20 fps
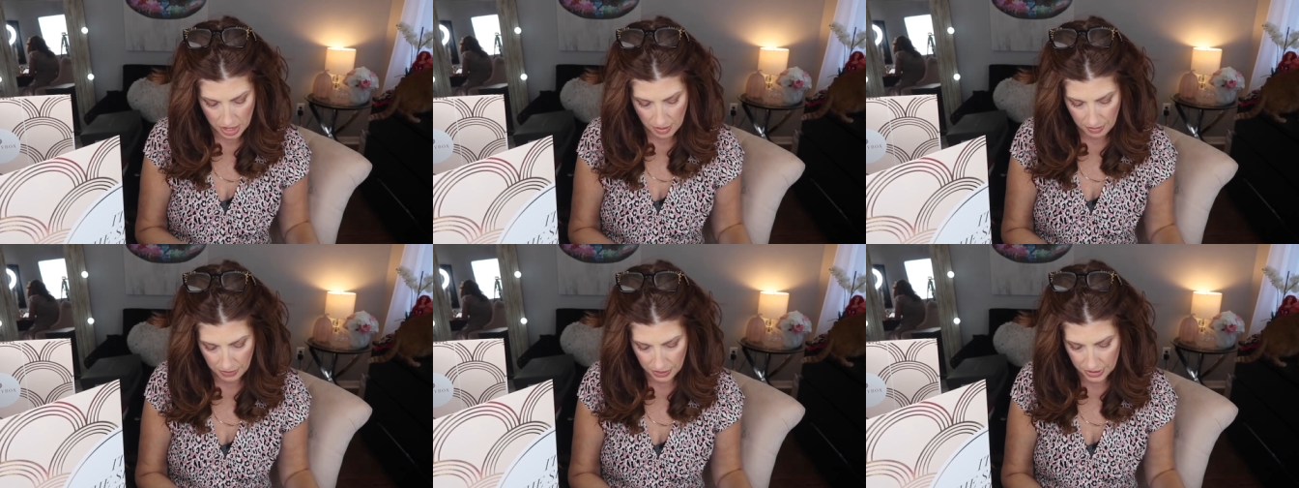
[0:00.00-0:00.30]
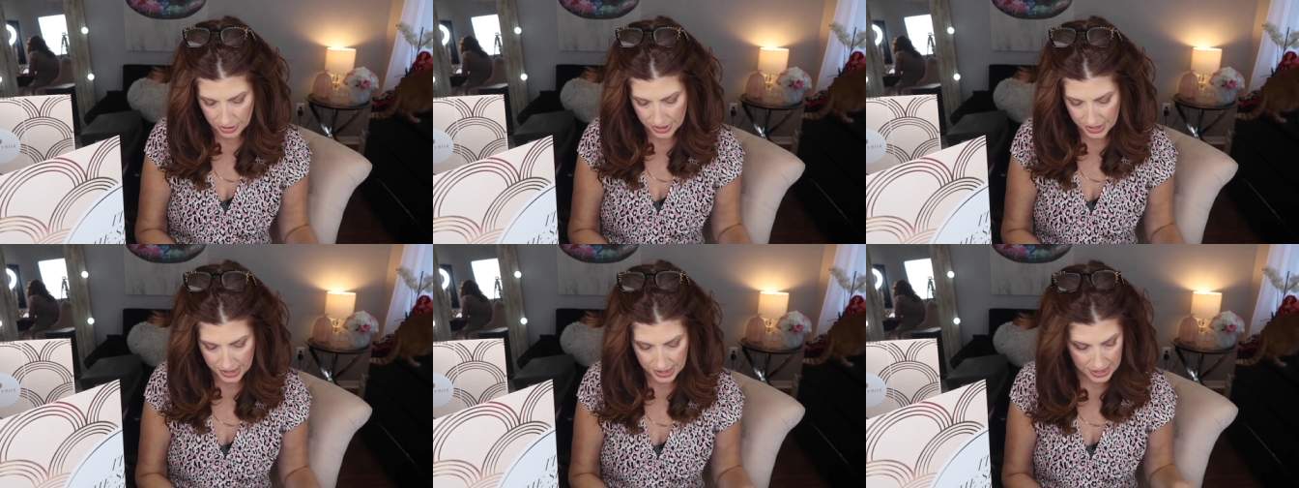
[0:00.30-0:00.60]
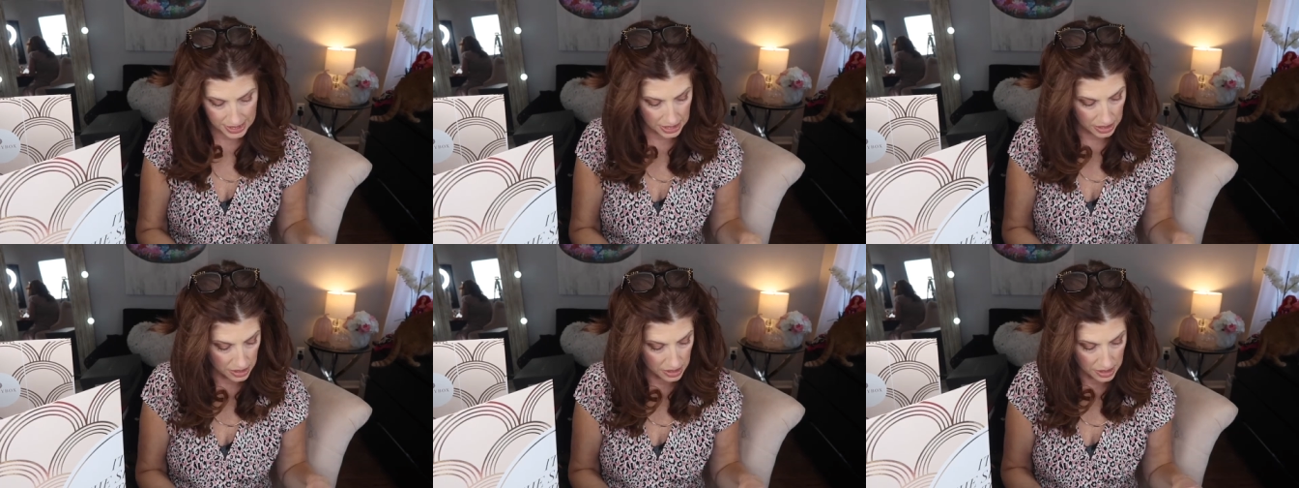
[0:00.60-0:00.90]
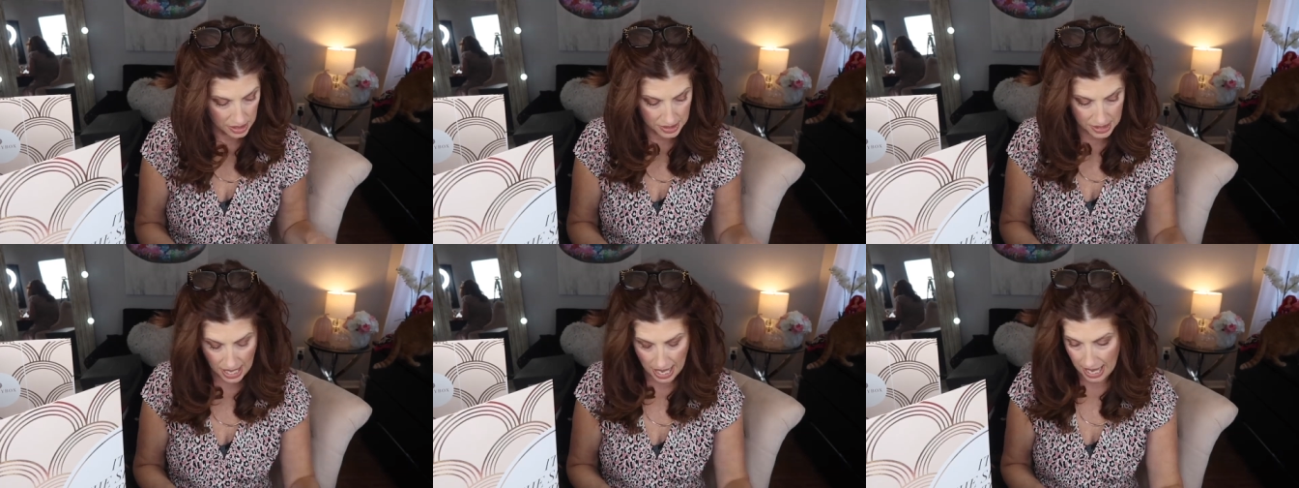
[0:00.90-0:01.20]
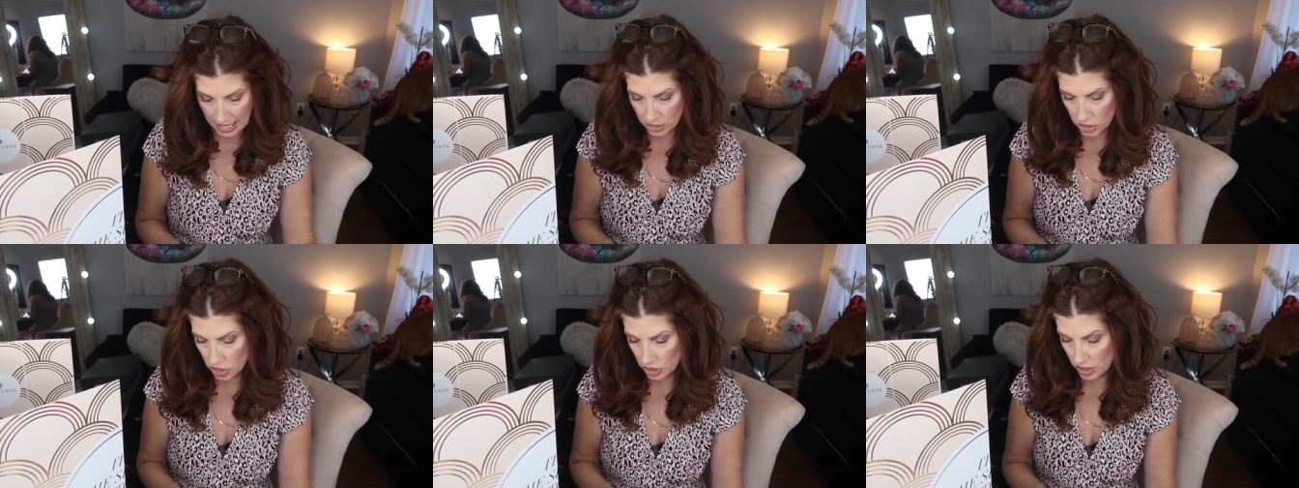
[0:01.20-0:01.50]
number 6 is
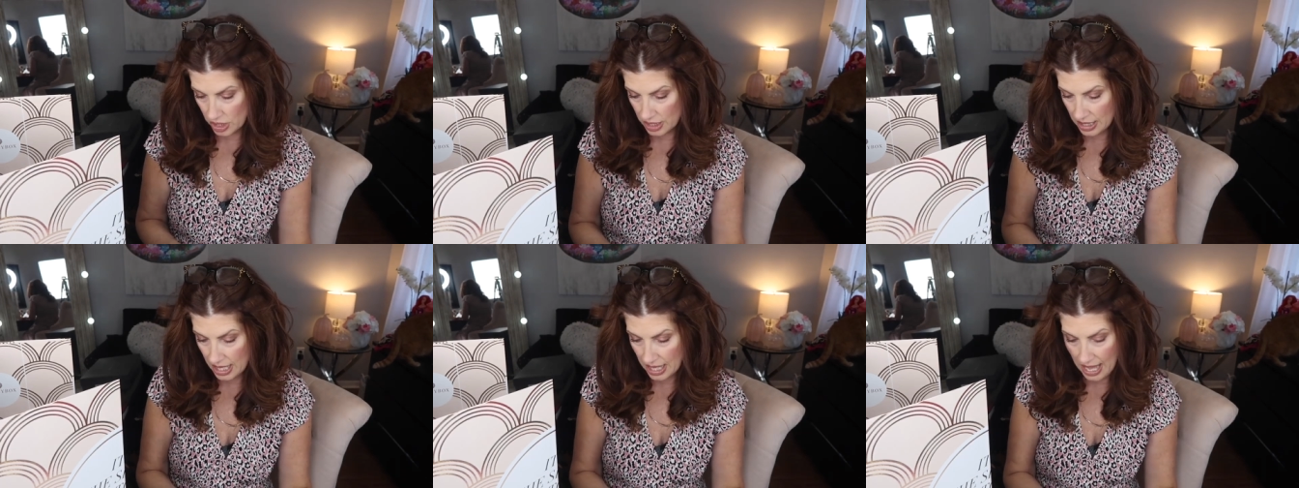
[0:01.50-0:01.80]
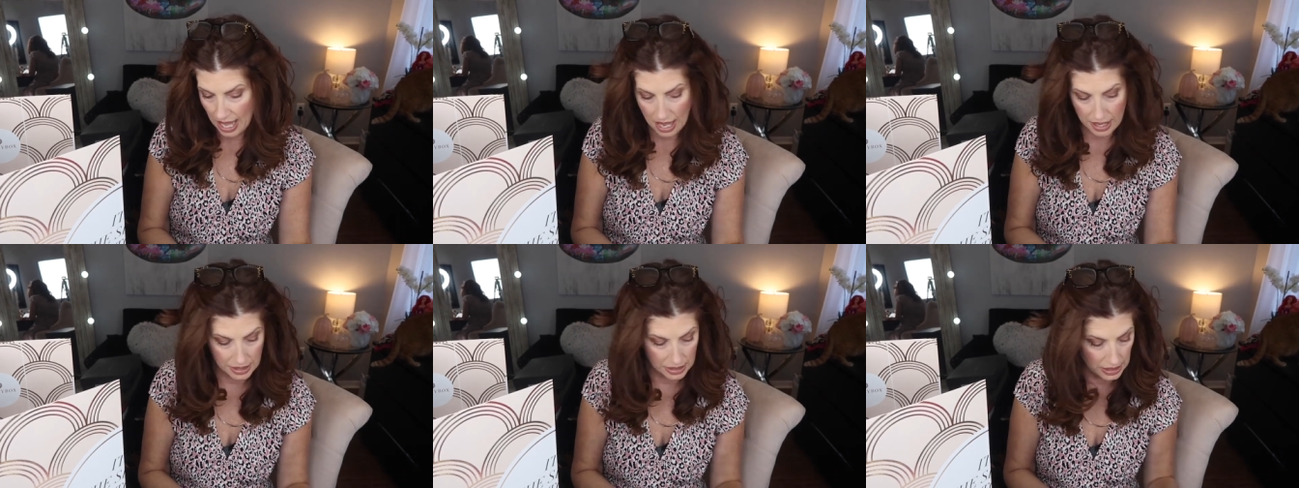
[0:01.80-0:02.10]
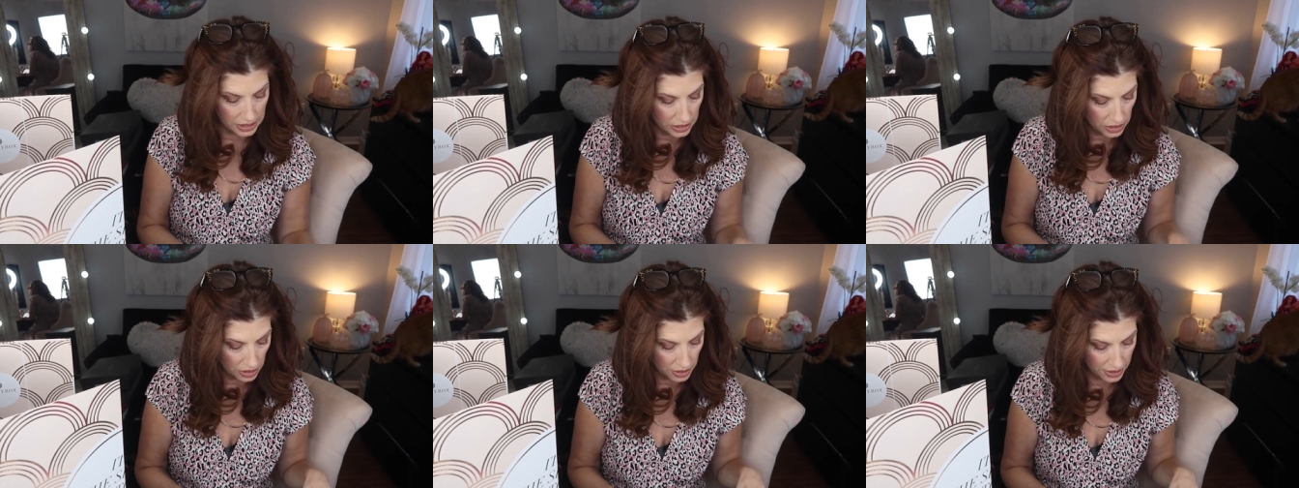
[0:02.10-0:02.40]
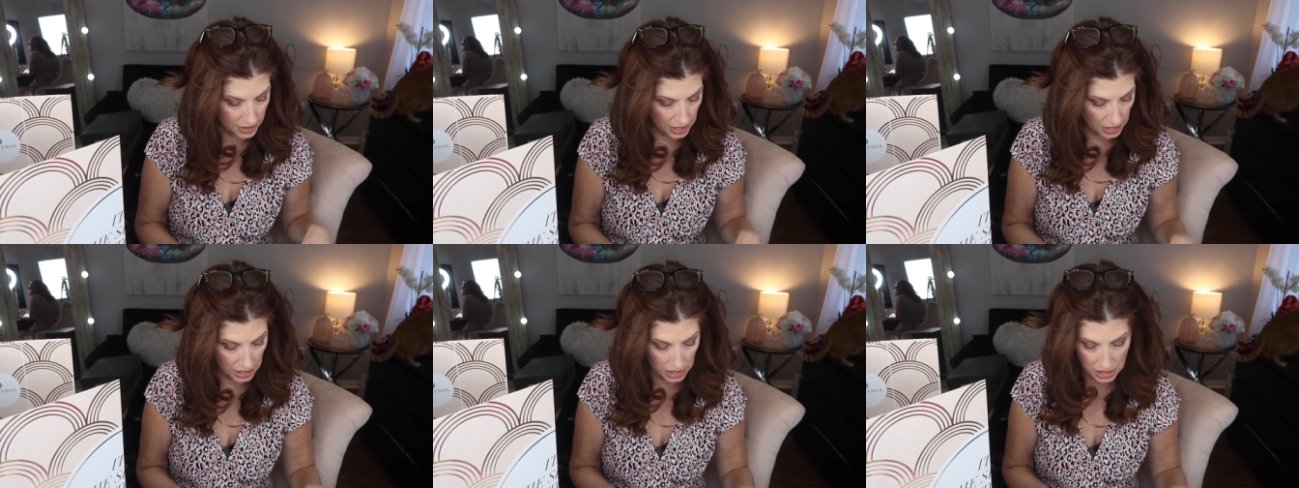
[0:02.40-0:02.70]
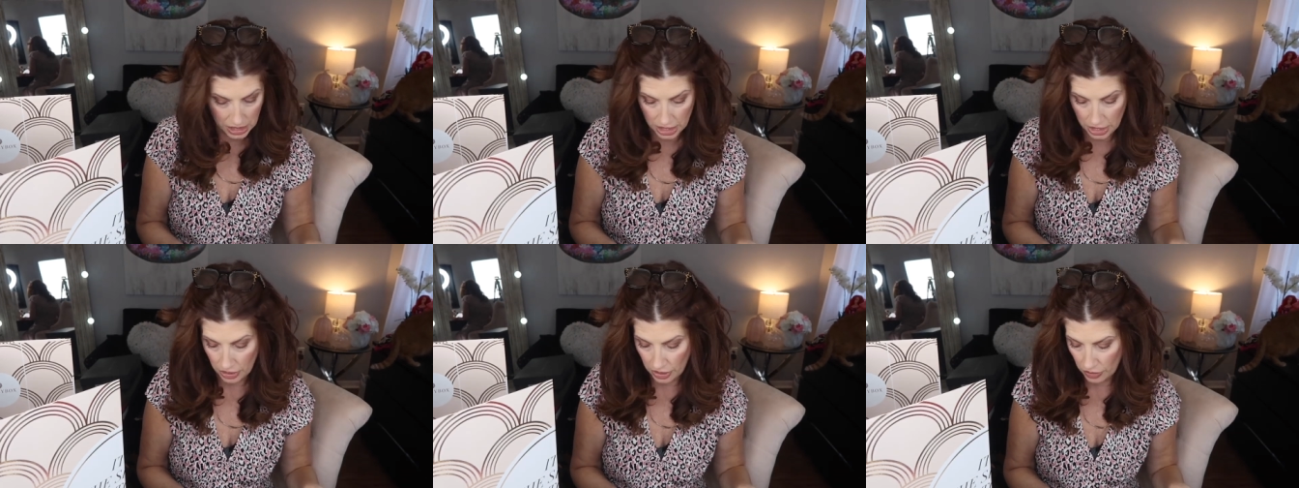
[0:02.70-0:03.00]
actually, they had a little thing in
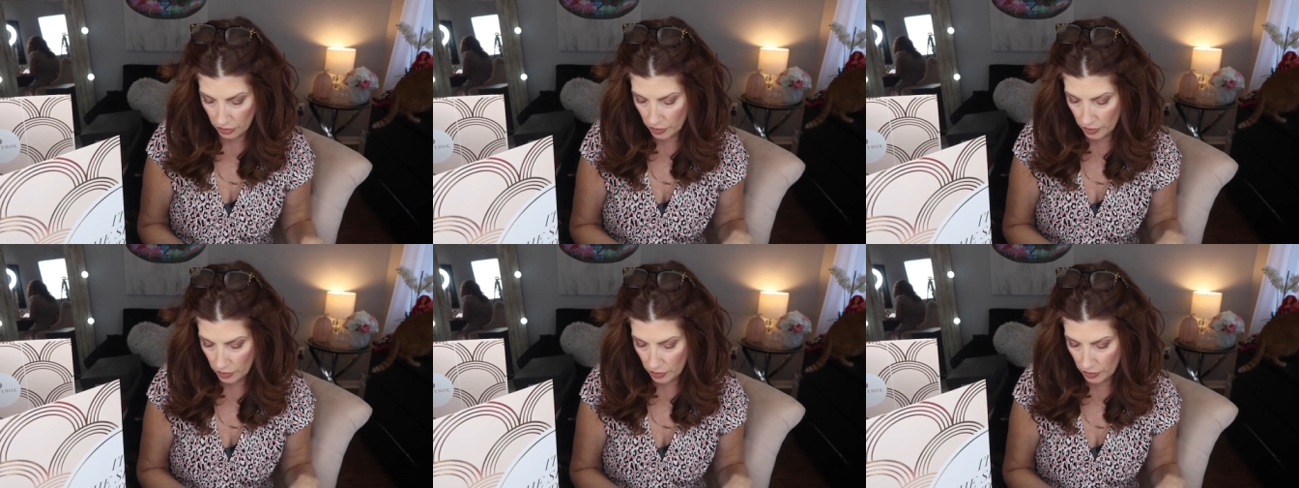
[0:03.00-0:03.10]
here.